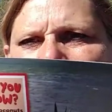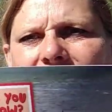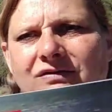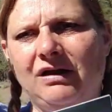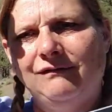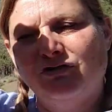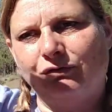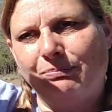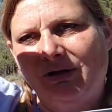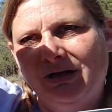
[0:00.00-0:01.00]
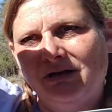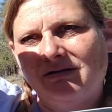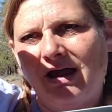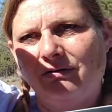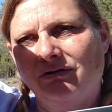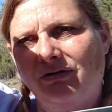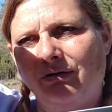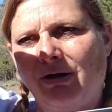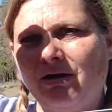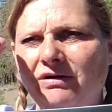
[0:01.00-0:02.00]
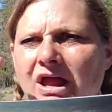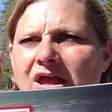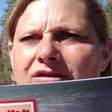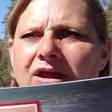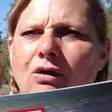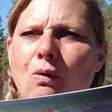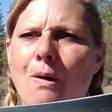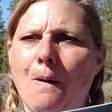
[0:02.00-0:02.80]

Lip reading: Instead of just plink down to the ground, they go